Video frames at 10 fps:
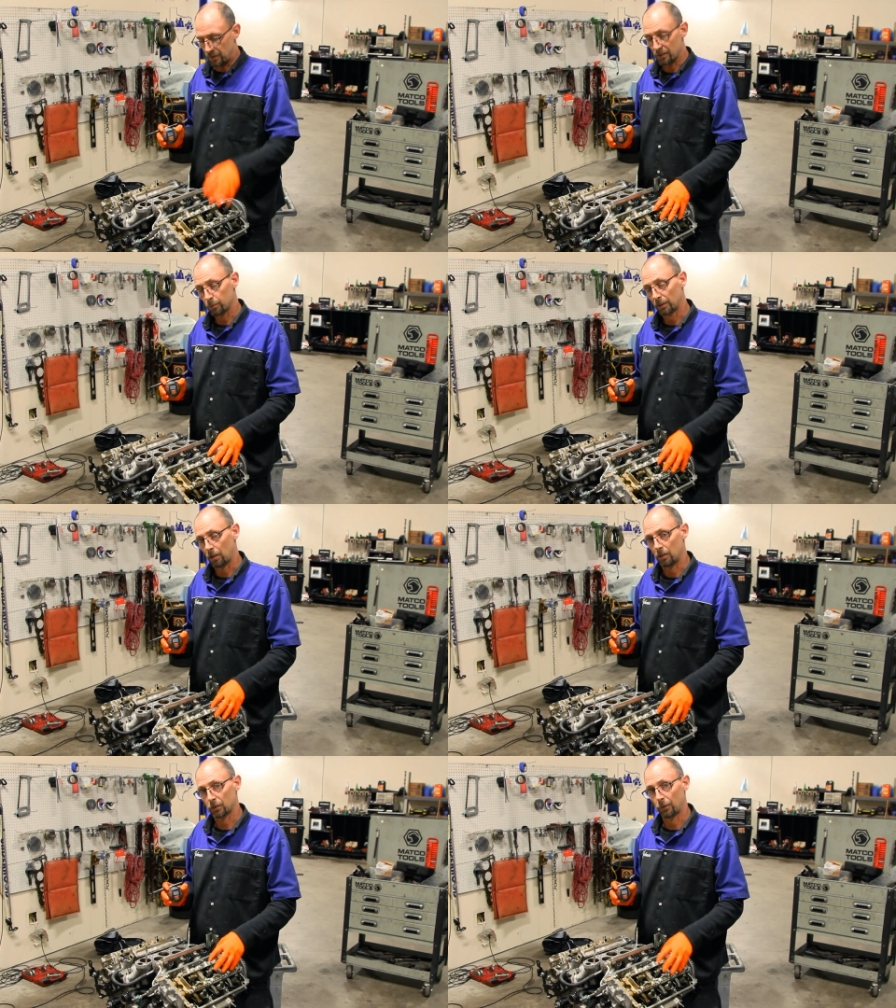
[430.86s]
This one
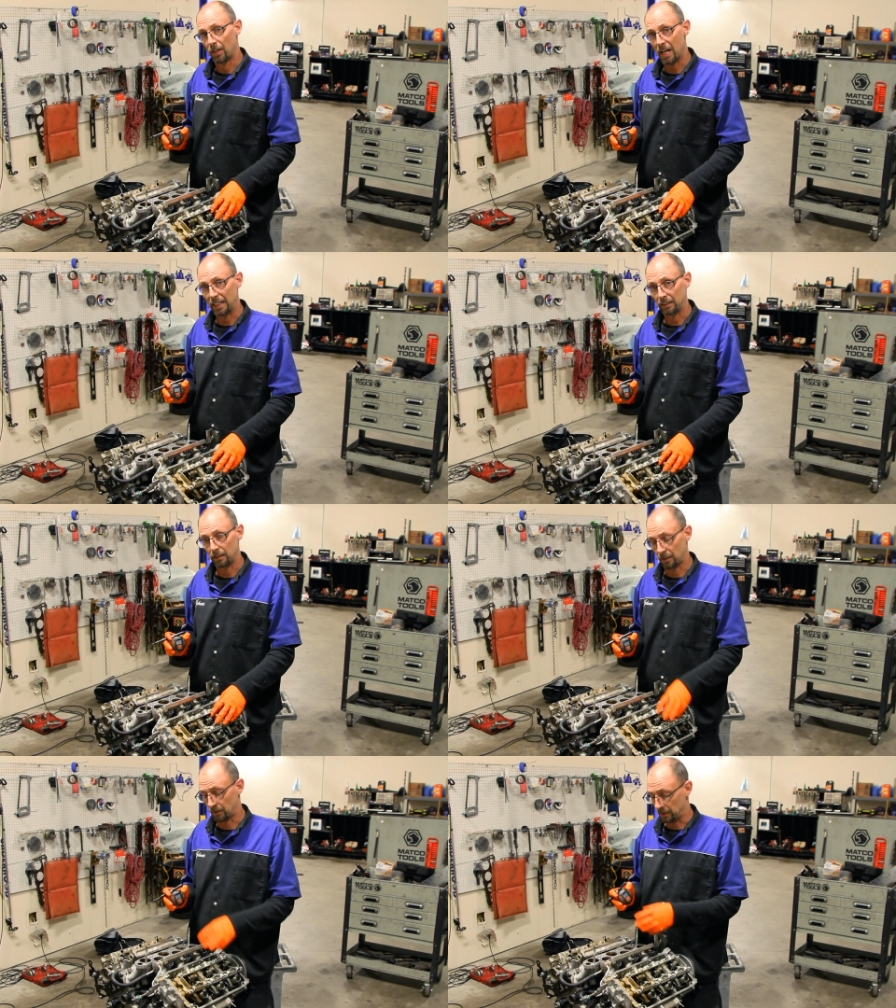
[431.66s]
calls for 90
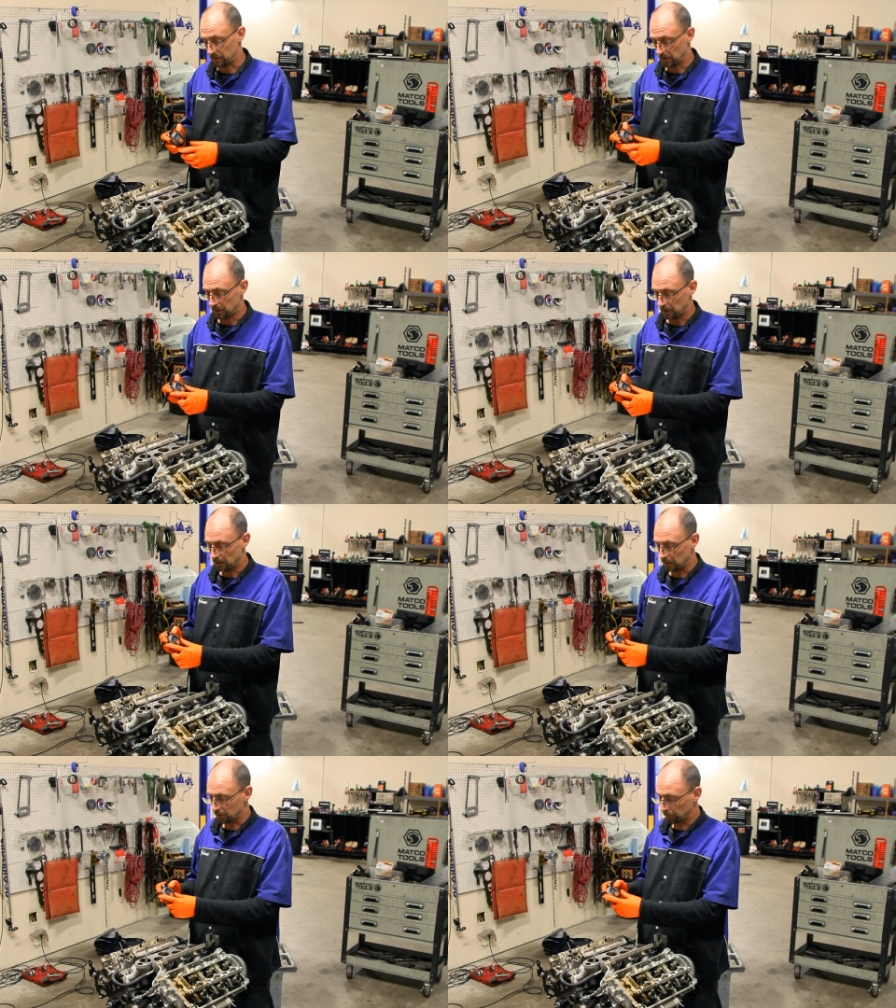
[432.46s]
degrees.
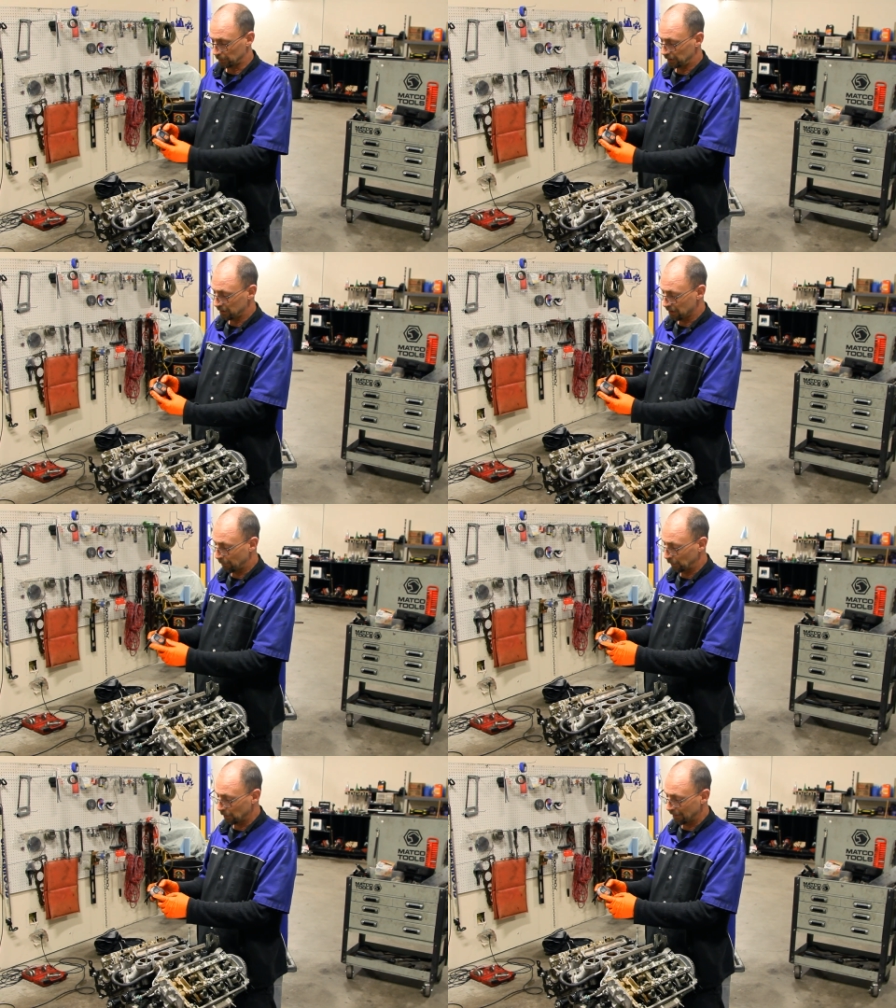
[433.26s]
It's really
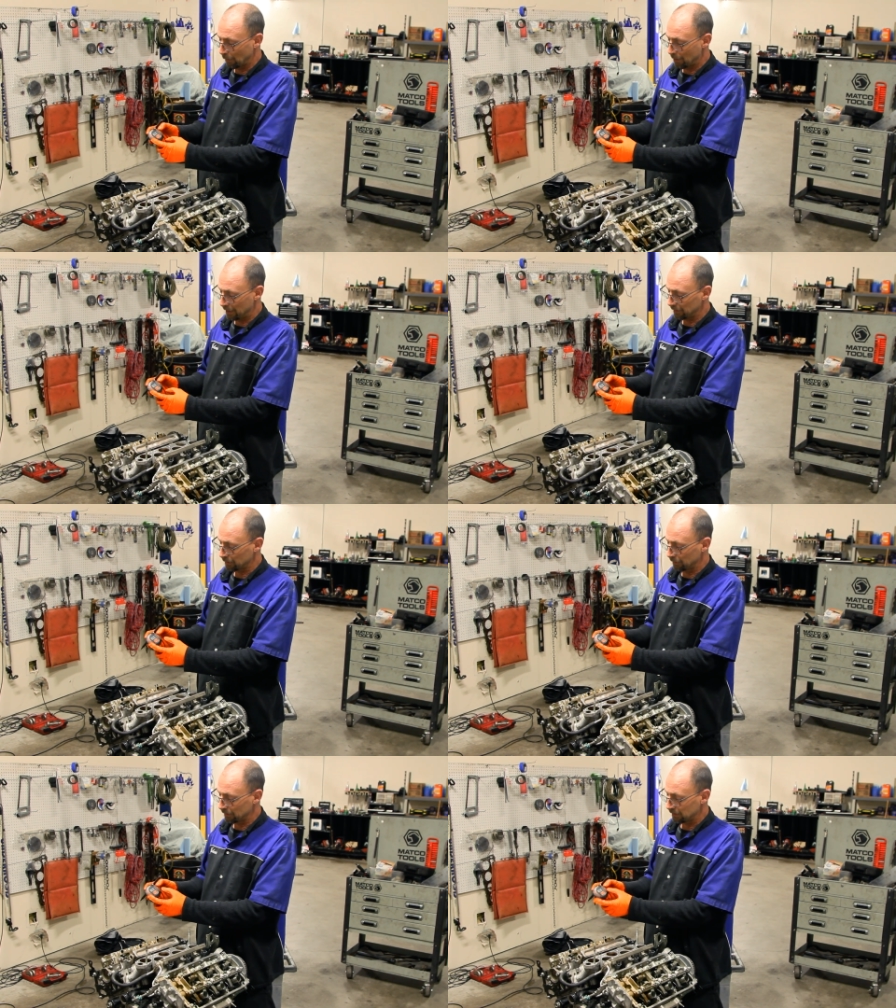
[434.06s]
simple. You have a
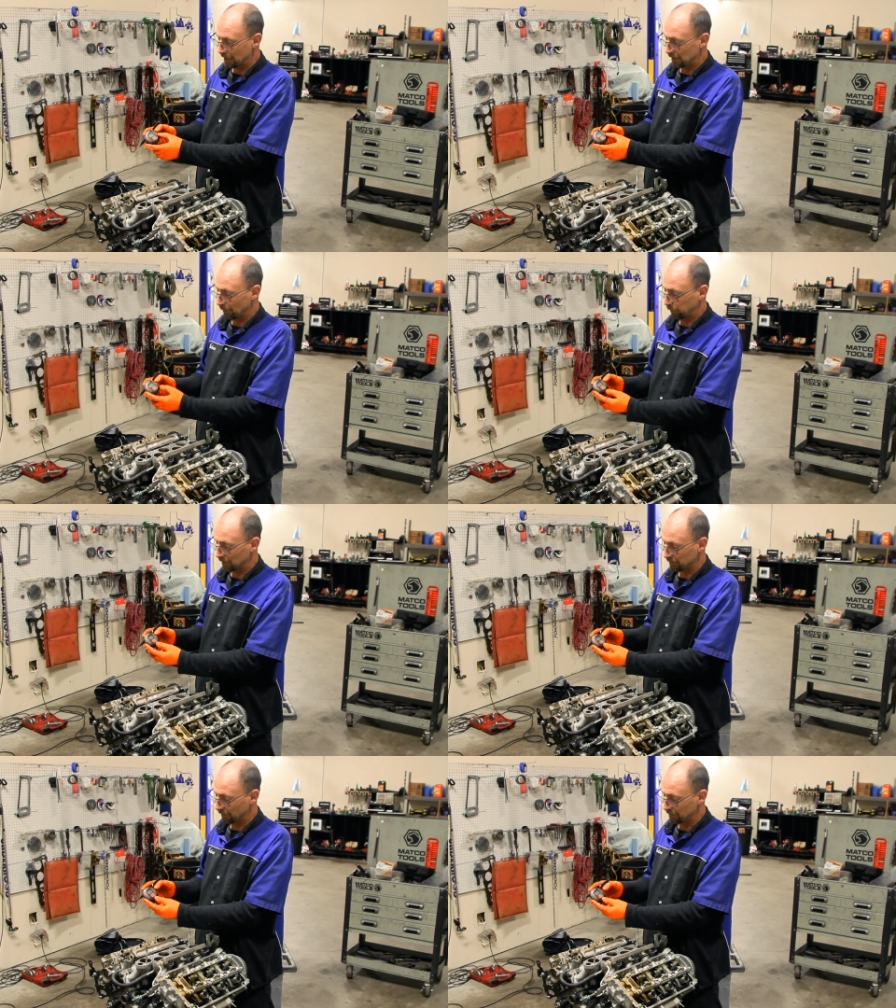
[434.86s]
minus on this side and a
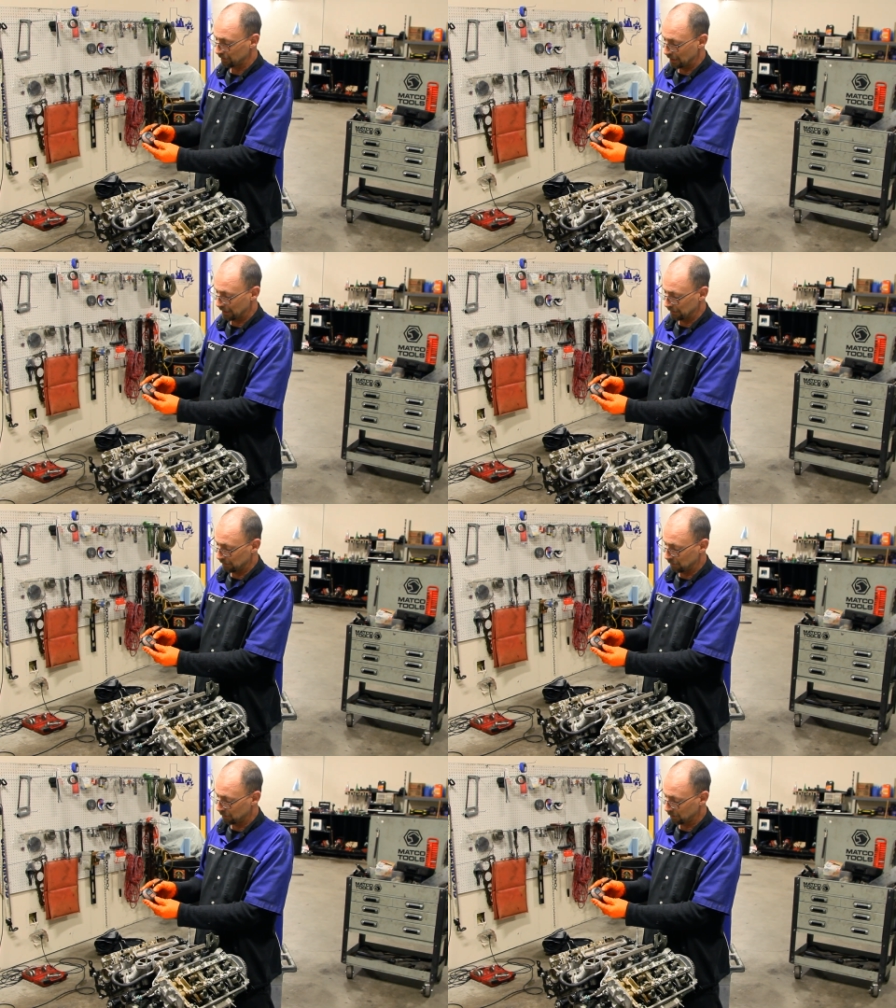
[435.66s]
plus on this side.
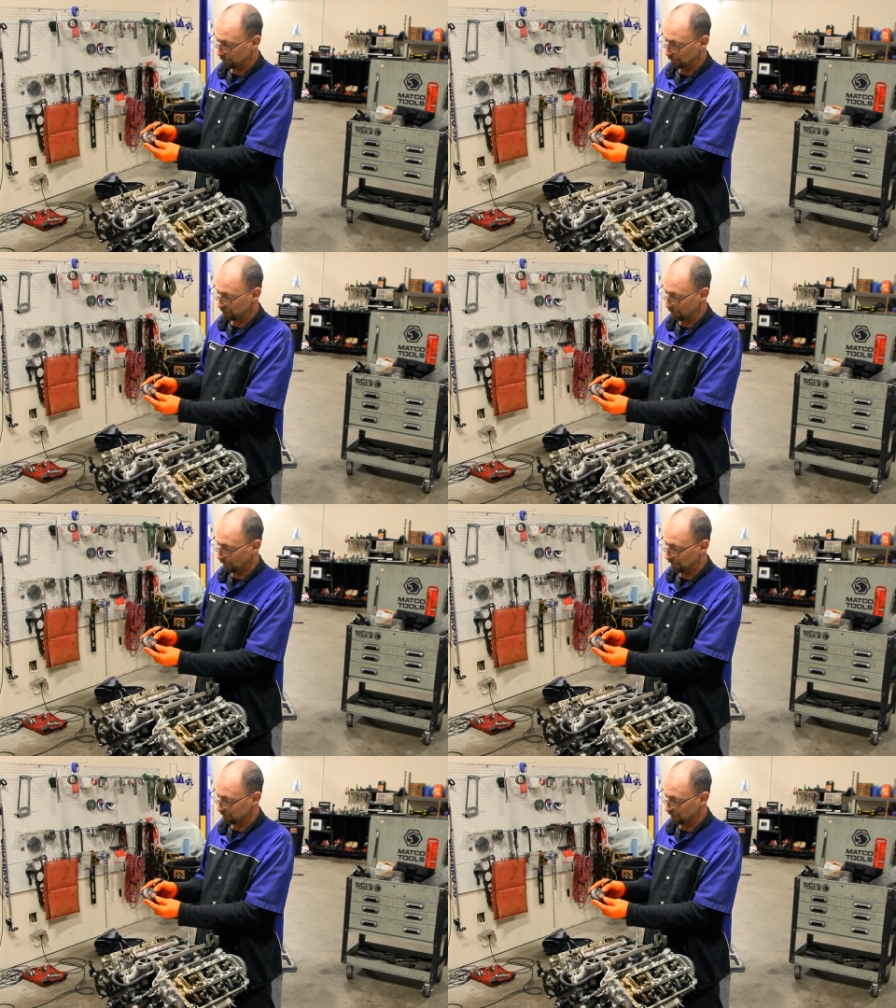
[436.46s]
You just push the
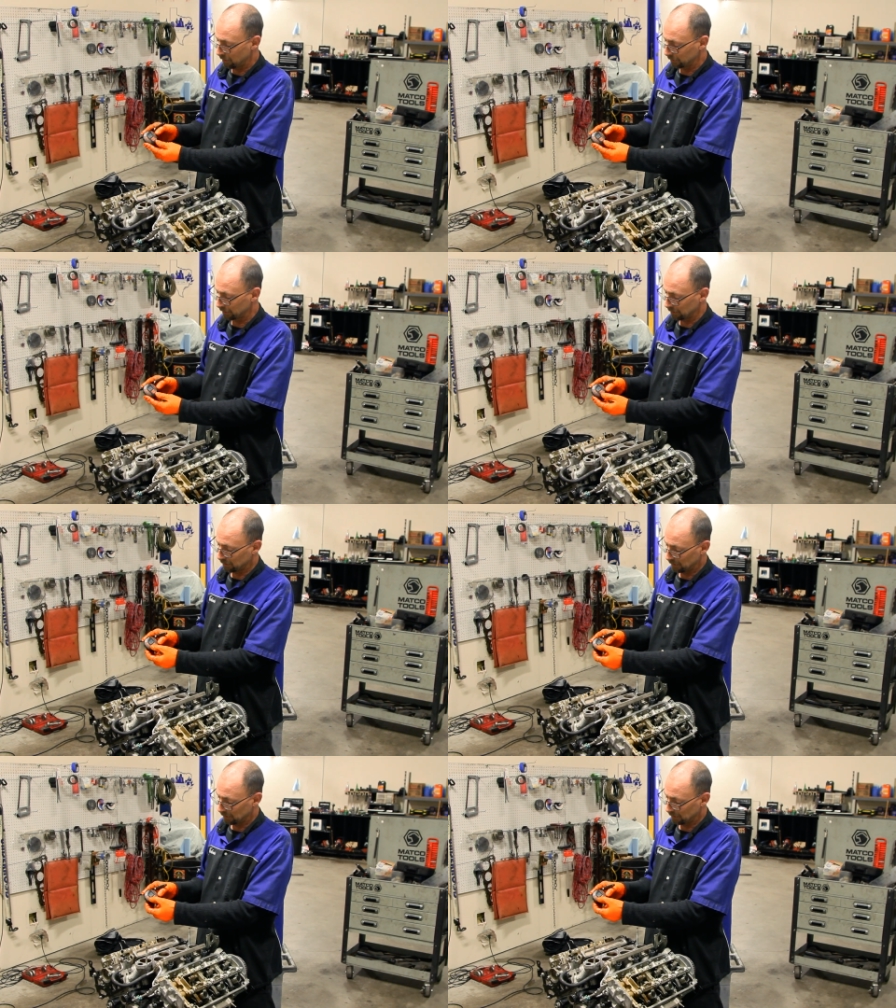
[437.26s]
plus and hold it,